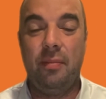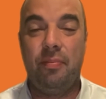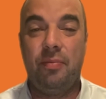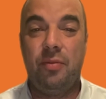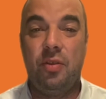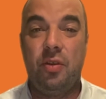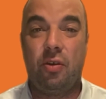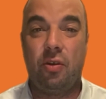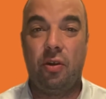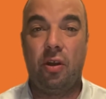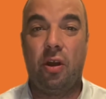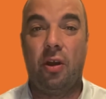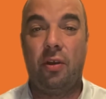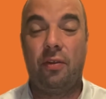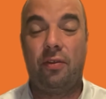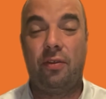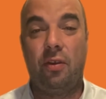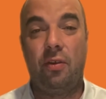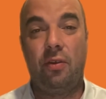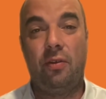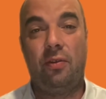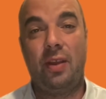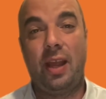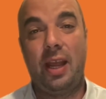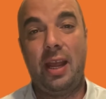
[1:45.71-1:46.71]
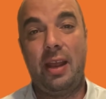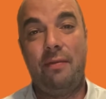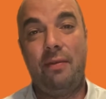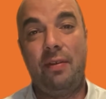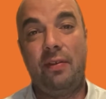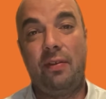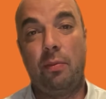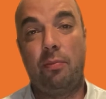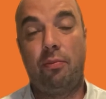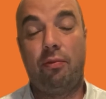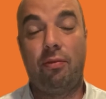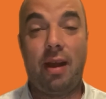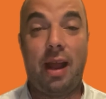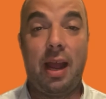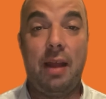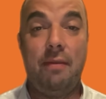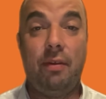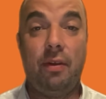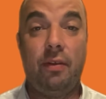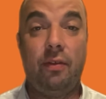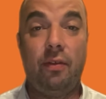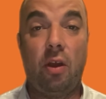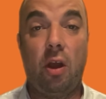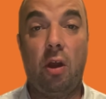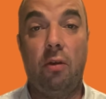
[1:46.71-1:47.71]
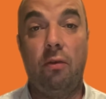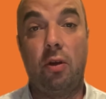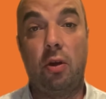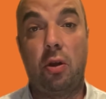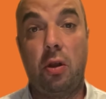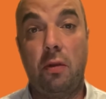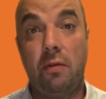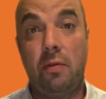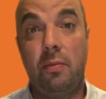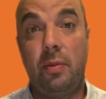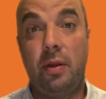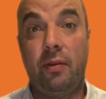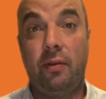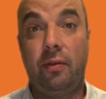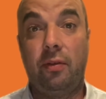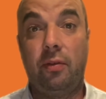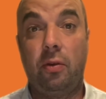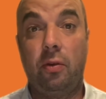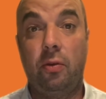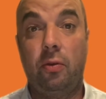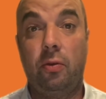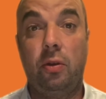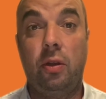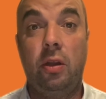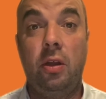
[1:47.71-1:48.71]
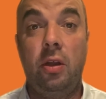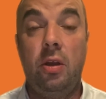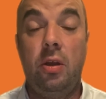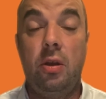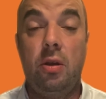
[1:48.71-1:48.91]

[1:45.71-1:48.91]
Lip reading: You could also say if it's a private or a government school.